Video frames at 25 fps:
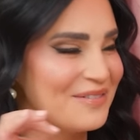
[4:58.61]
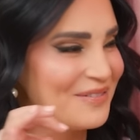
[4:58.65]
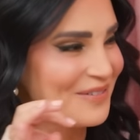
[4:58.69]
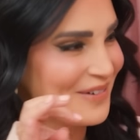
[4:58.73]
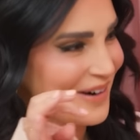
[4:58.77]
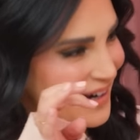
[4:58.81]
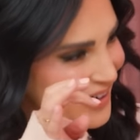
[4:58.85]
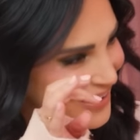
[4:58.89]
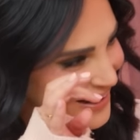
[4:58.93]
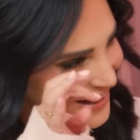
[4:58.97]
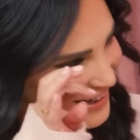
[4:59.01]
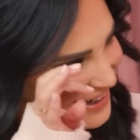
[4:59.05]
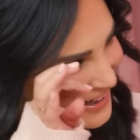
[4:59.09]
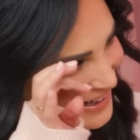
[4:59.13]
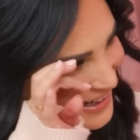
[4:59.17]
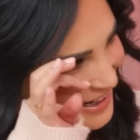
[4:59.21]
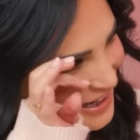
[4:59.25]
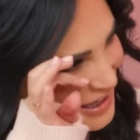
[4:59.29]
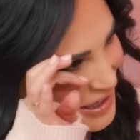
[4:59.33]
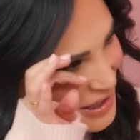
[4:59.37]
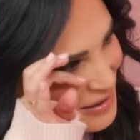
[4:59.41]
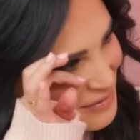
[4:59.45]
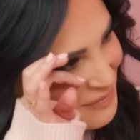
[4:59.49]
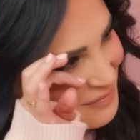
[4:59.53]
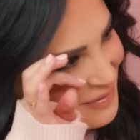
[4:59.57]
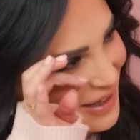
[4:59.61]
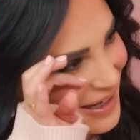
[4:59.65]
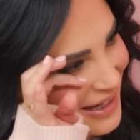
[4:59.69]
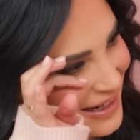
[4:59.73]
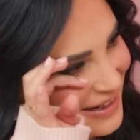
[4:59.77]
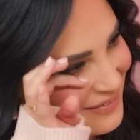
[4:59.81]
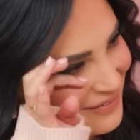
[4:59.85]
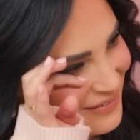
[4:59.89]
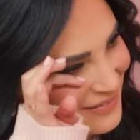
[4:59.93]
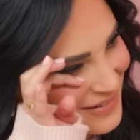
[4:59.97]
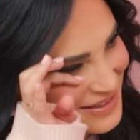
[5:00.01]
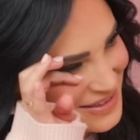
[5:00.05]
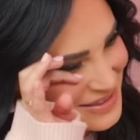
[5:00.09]
work, but
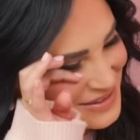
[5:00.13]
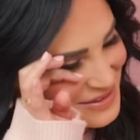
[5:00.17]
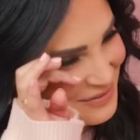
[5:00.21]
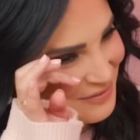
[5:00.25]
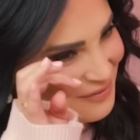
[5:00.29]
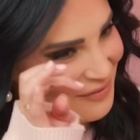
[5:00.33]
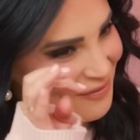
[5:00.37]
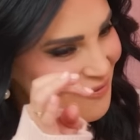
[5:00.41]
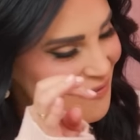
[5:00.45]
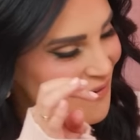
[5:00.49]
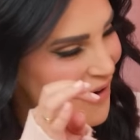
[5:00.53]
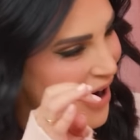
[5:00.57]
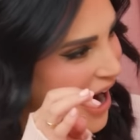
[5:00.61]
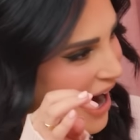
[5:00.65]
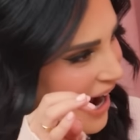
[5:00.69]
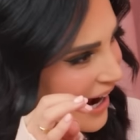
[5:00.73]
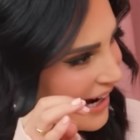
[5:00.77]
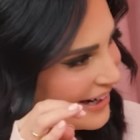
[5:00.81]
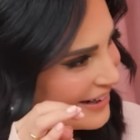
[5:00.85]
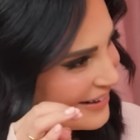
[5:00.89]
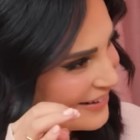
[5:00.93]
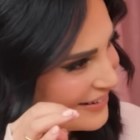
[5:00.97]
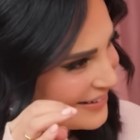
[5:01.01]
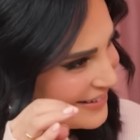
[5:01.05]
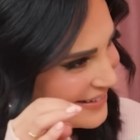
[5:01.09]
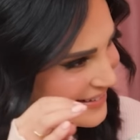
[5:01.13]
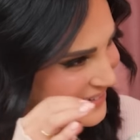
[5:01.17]
it was wild.